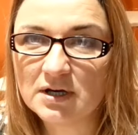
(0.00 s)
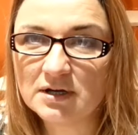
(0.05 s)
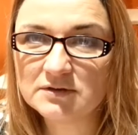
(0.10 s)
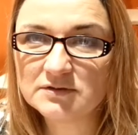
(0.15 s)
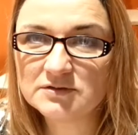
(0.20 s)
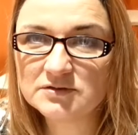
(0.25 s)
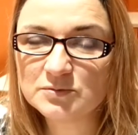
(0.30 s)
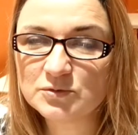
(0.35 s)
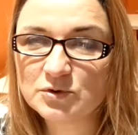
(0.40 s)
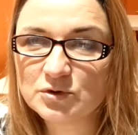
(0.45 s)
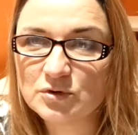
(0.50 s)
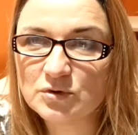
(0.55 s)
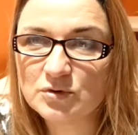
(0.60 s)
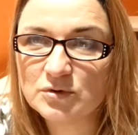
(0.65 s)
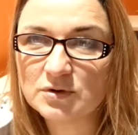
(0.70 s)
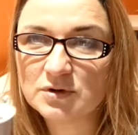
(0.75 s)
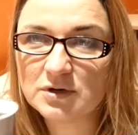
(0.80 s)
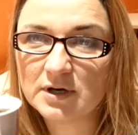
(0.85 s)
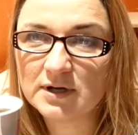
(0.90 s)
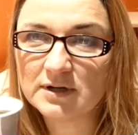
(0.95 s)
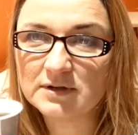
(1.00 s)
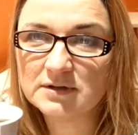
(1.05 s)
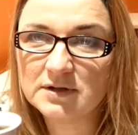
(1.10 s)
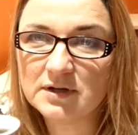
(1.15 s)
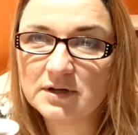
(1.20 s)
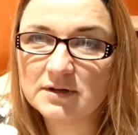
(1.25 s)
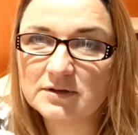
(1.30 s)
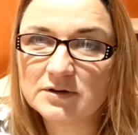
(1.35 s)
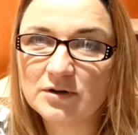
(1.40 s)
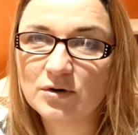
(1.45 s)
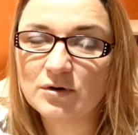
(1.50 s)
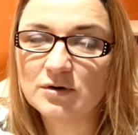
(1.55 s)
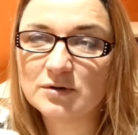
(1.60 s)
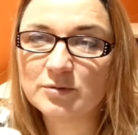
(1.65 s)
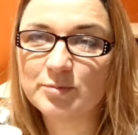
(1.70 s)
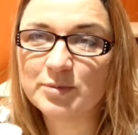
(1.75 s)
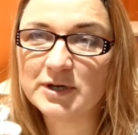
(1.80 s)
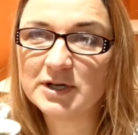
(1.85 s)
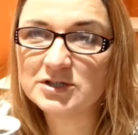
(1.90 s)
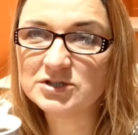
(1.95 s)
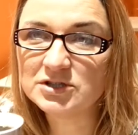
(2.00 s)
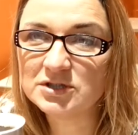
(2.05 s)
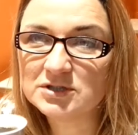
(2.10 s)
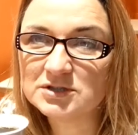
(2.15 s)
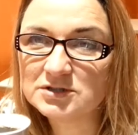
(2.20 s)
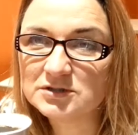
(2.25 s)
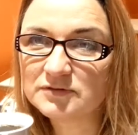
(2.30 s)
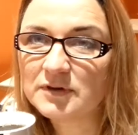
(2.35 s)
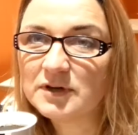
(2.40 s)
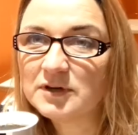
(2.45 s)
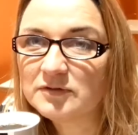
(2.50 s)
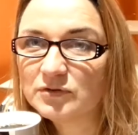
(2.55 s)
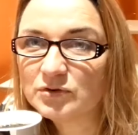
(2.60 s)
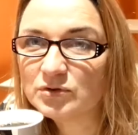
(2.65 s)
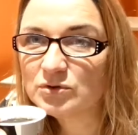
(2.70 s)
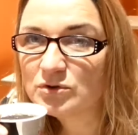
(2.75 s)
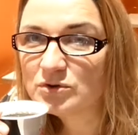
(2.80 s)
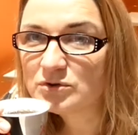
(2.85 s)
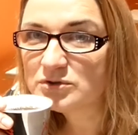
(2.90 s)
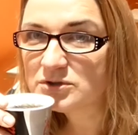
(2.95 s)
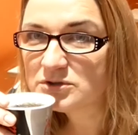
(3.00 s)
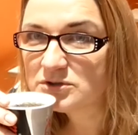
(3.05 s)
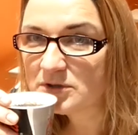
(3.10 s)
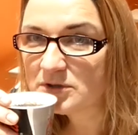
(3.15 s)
and some coke. And that whole pleasure is 5 euros